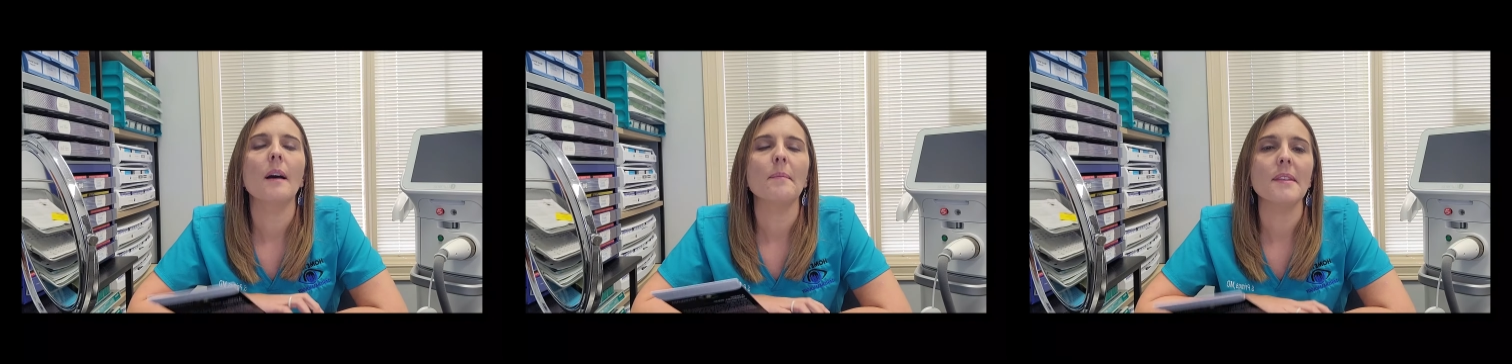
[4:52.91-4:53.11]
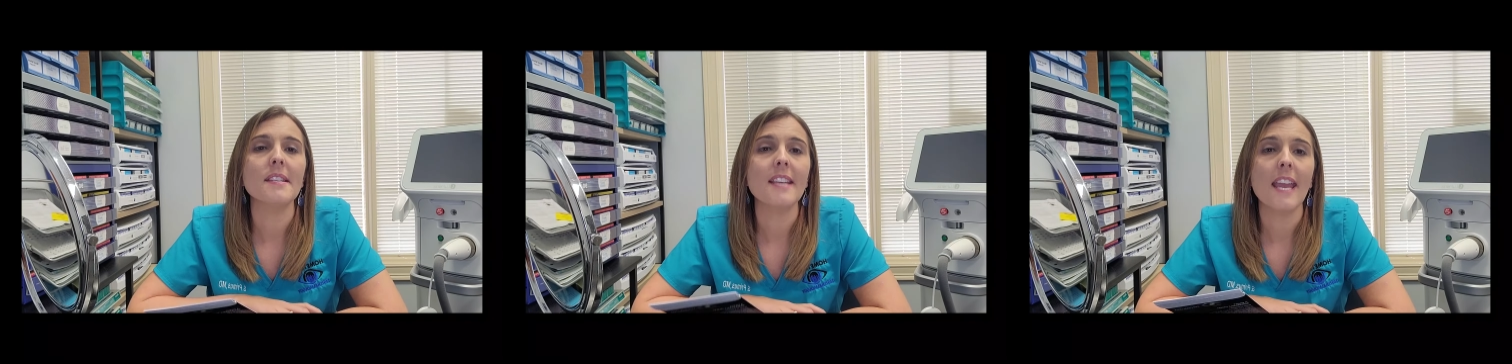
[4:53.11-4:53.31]

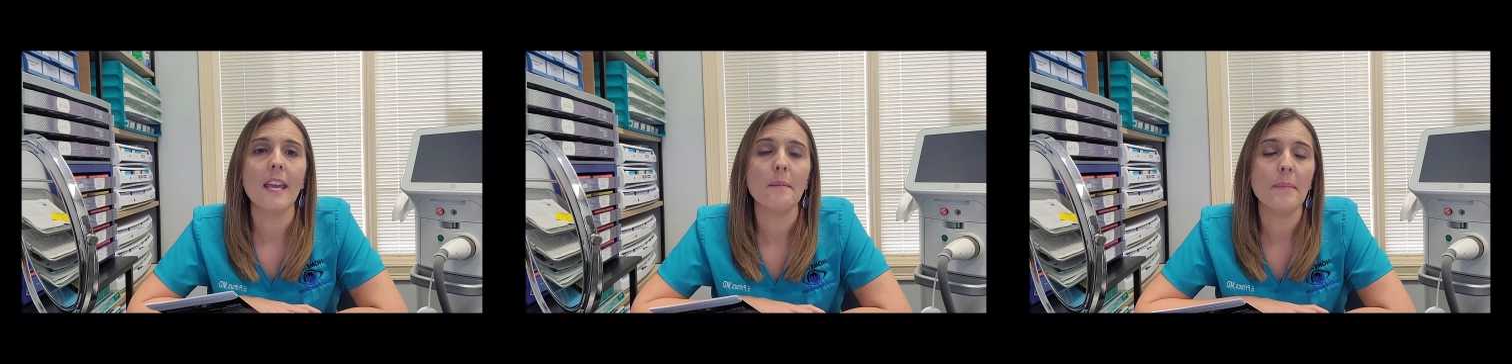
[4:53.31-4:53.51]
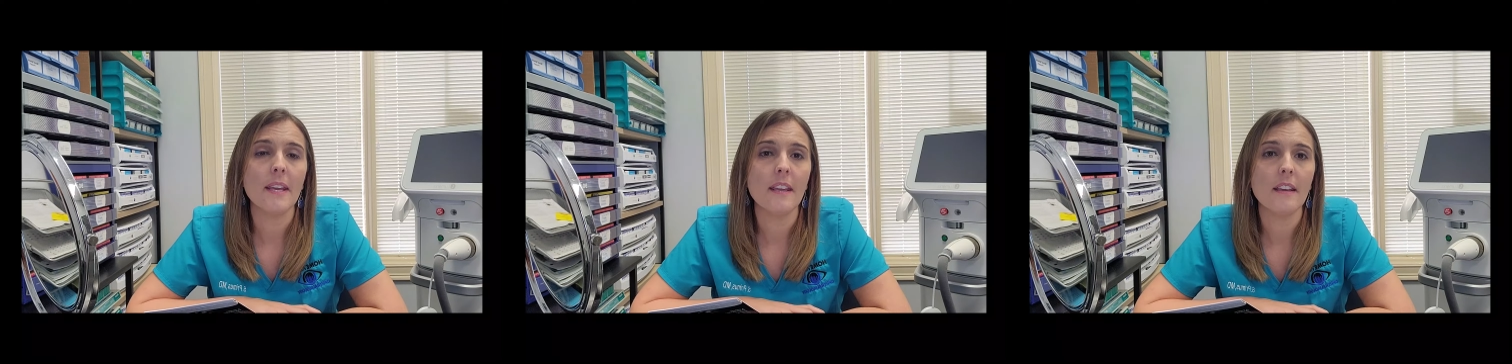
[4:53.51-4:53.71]
This
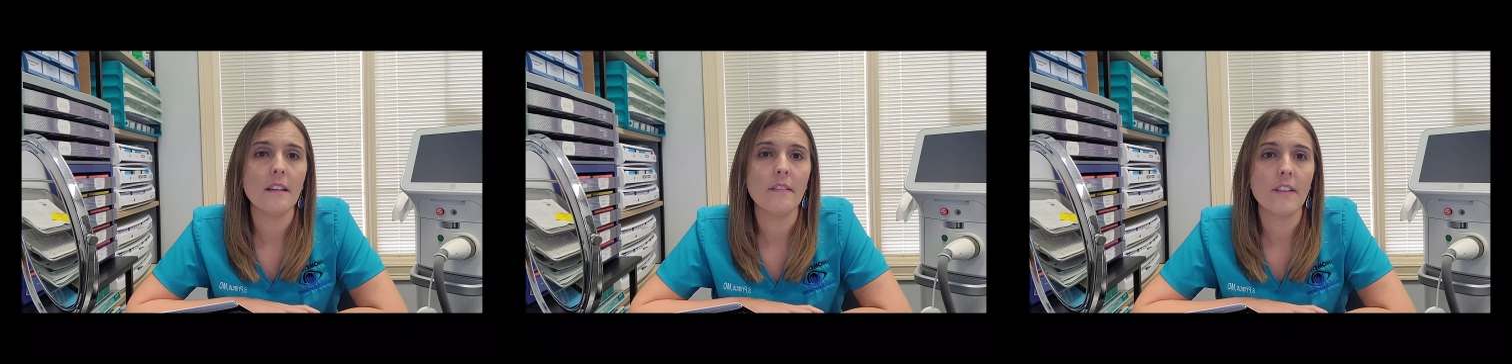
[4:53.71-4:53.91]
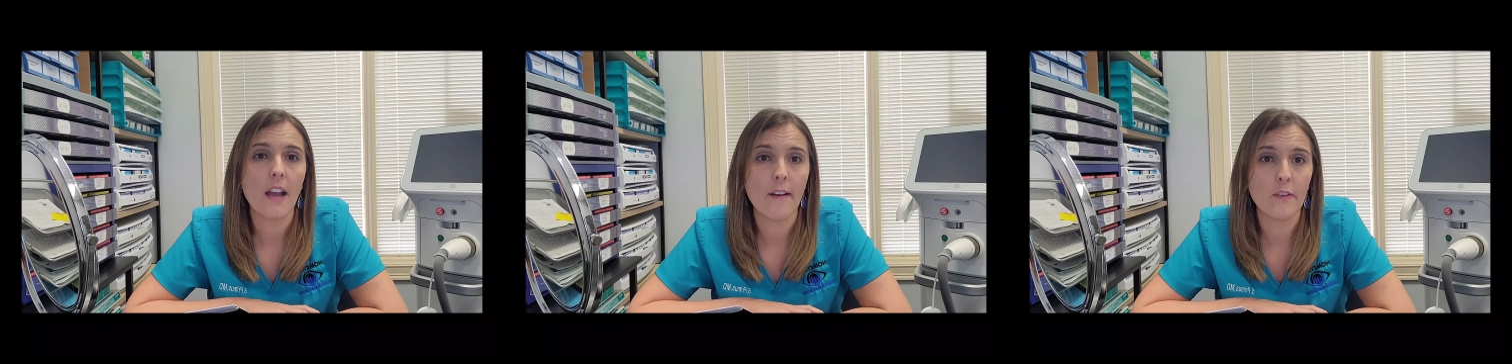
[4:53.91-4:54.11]
can
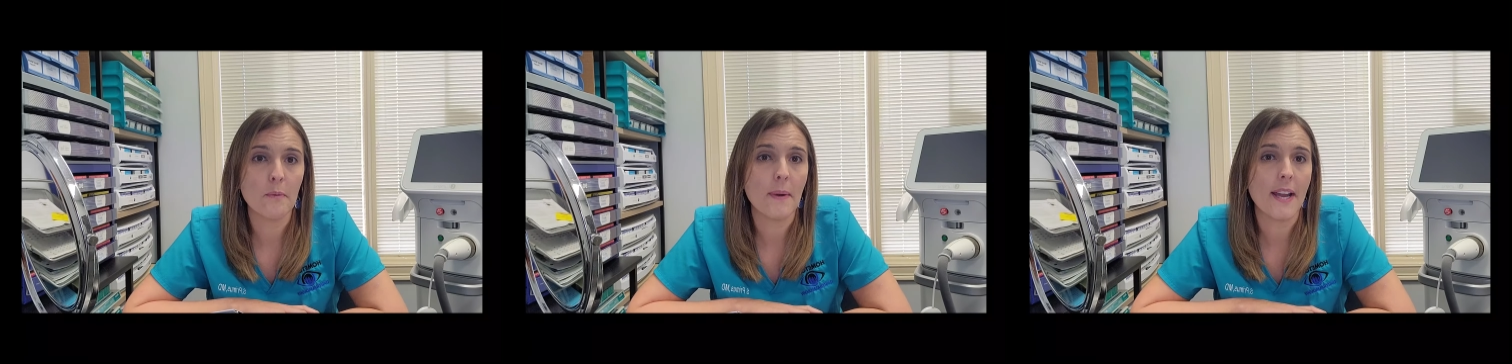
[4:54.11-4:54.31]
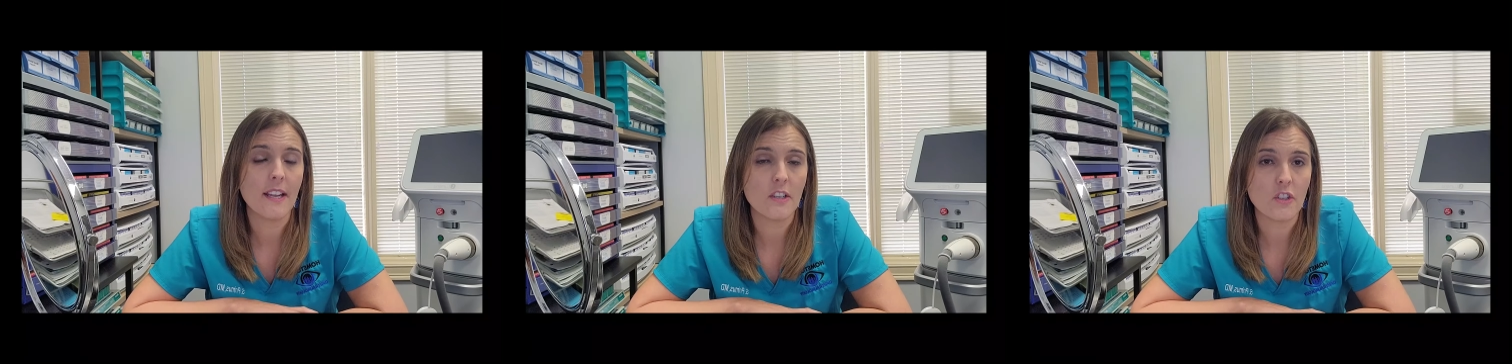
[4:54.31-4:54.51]
be covered
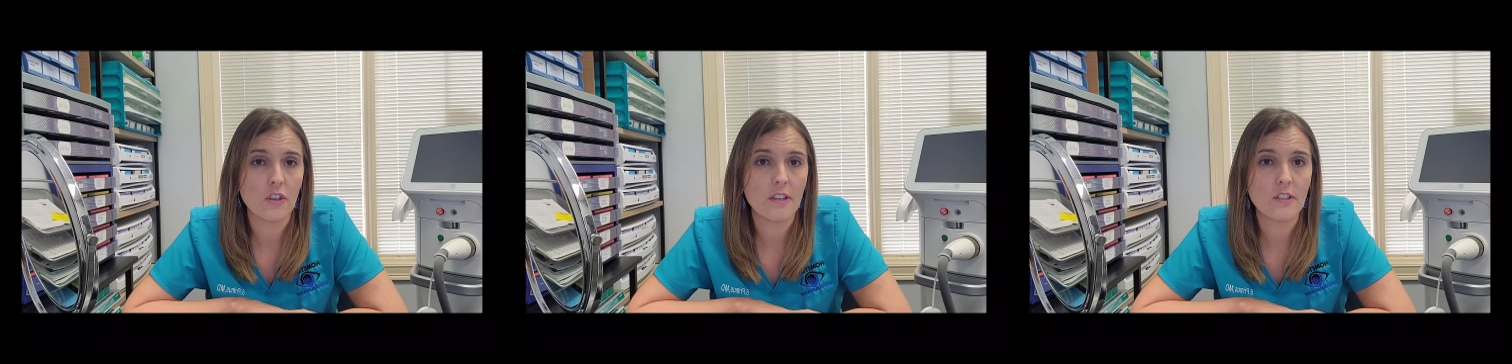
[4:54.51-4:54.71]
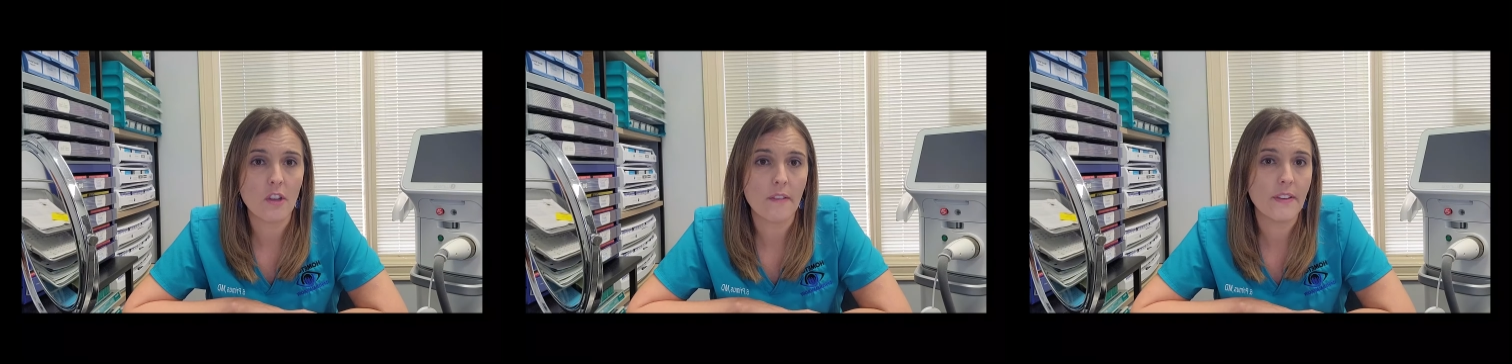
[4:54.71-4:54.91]
by
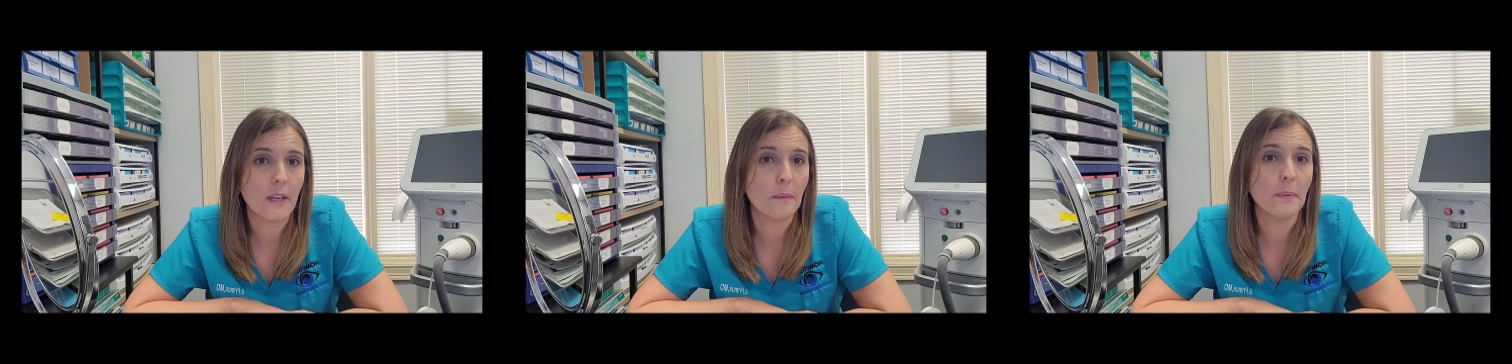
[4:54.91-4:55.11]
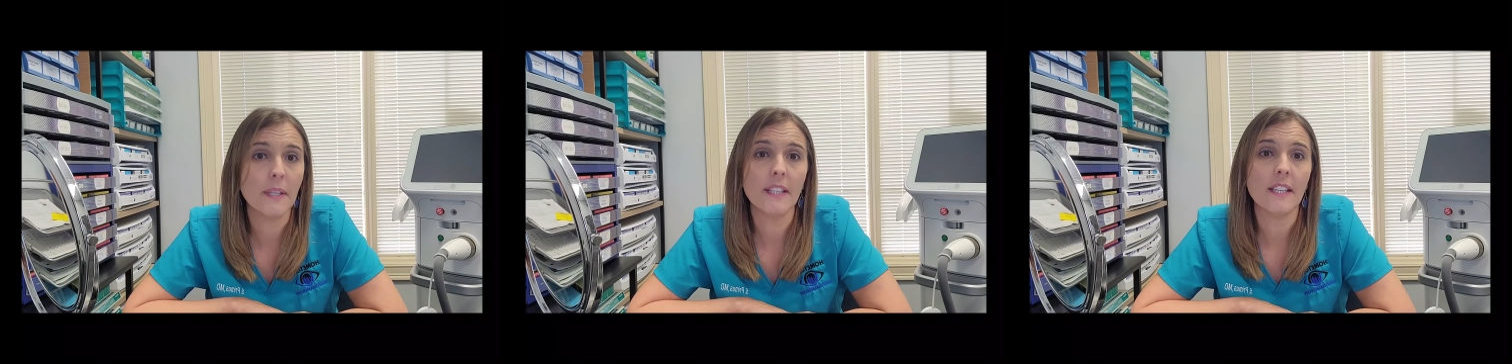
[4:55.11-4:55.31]
insurance, often
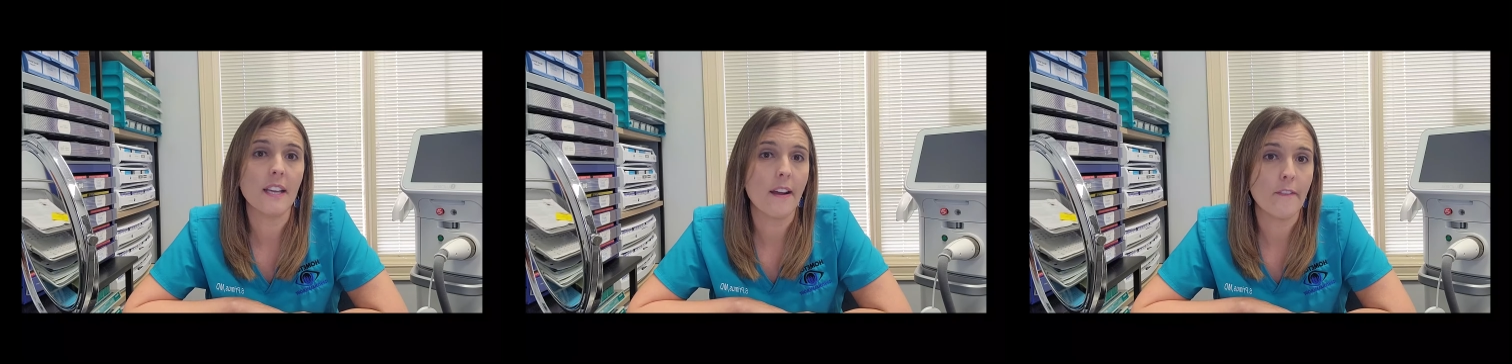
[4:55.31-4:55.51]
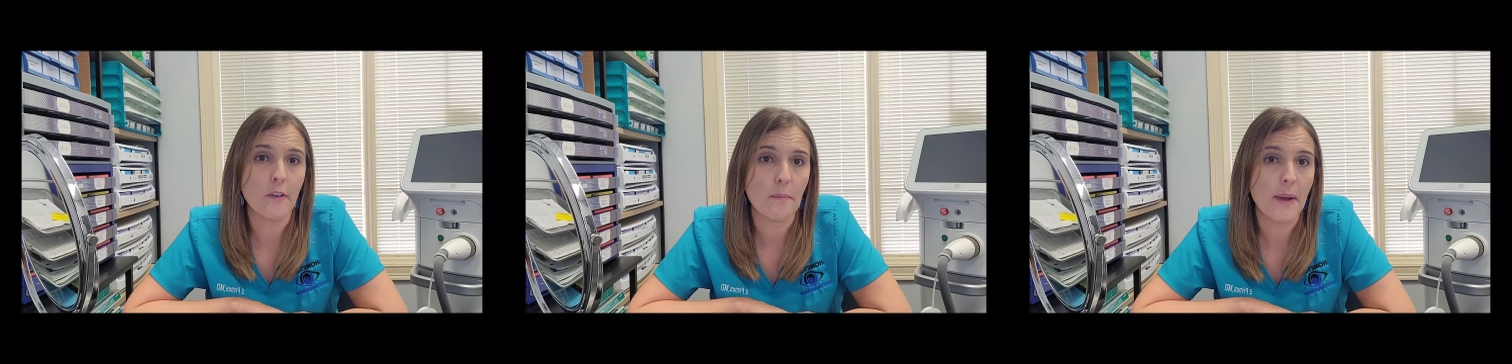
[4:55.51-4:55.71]
completely
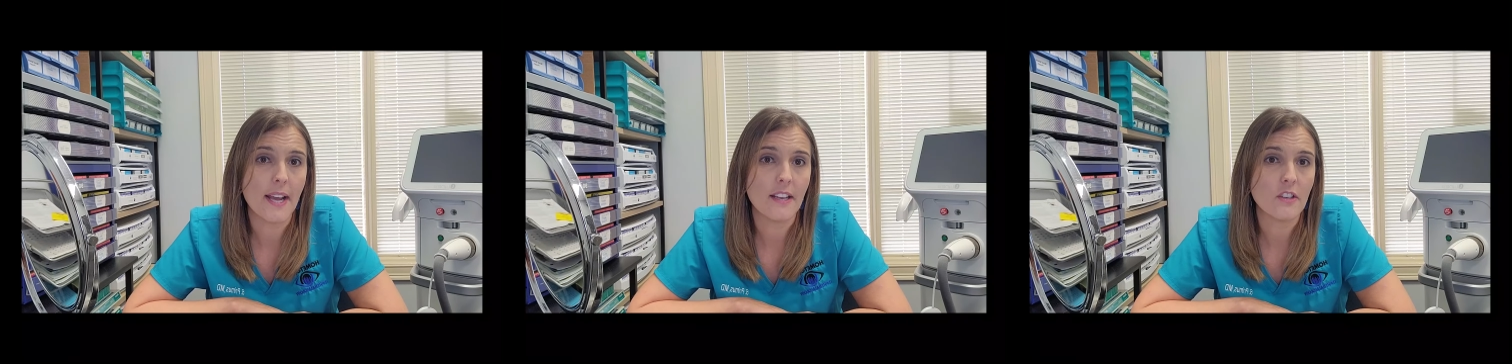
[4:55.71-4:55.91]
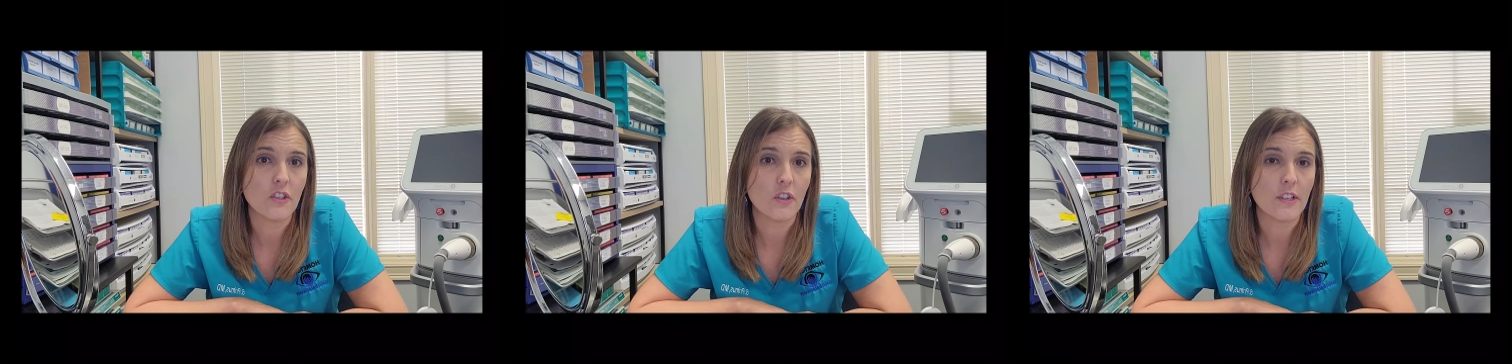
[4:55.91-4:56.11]
covered by
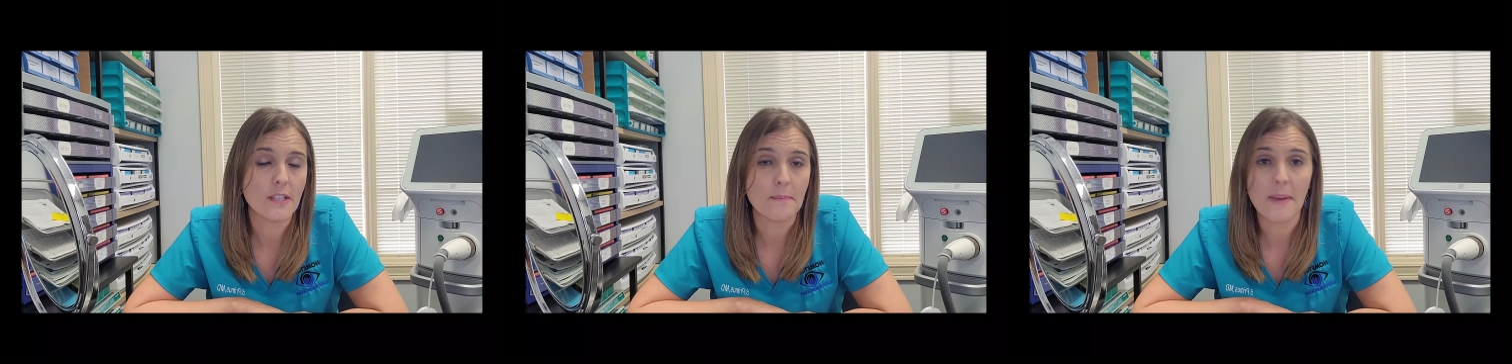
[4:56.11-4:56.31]
insurance.